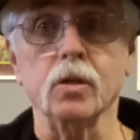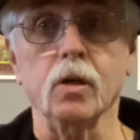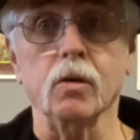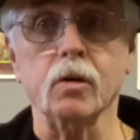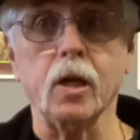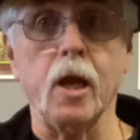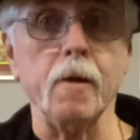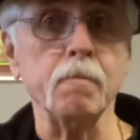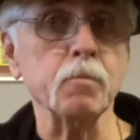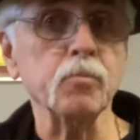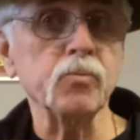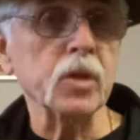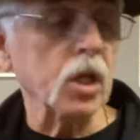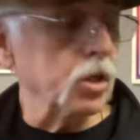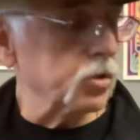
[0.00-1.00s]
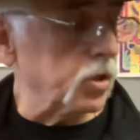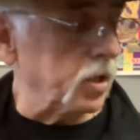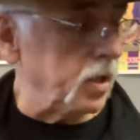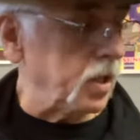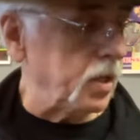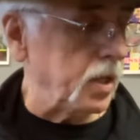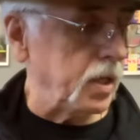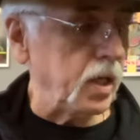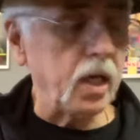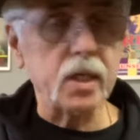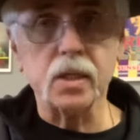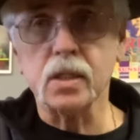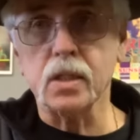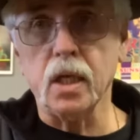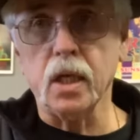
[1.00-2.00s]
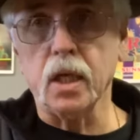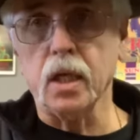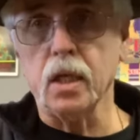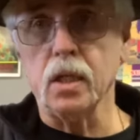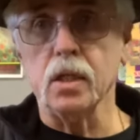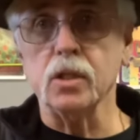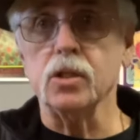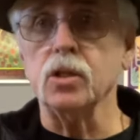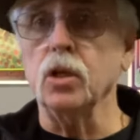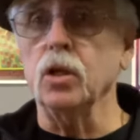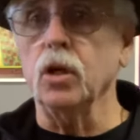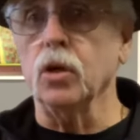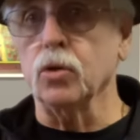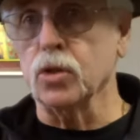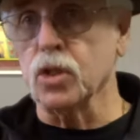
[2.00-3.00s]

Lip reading: Okay, so then the next thing is, you know,